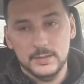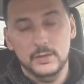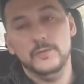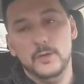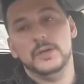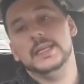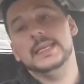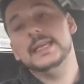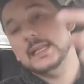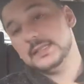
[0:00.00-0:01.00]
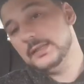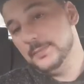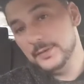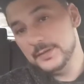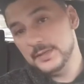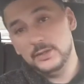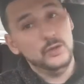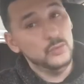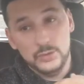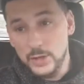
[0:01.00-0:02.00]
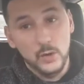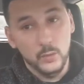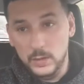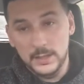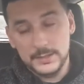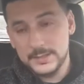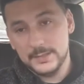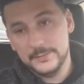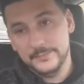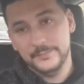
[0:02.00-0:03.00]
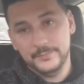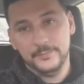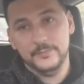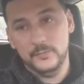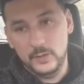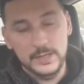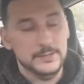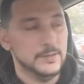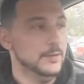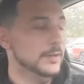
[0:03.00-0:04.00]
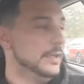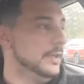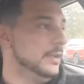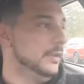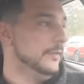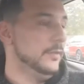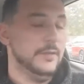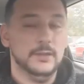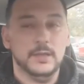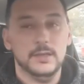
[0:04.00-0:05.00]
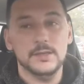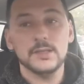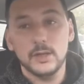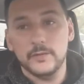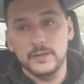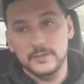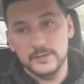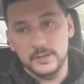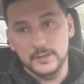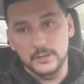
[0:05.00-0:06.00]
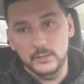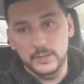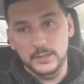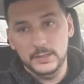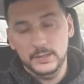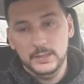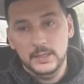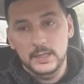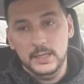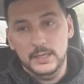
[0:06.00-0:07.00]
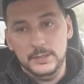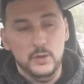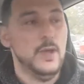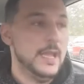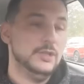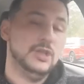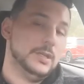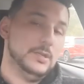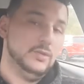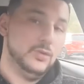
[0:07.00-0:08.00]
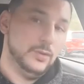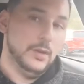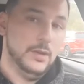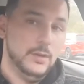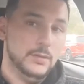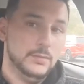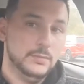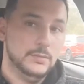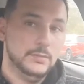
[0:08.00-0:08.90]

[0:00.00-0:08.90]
You vote against the person you don't want. Right? So, if you think the Conservatives are going to win, and you hate Justin Trudeau,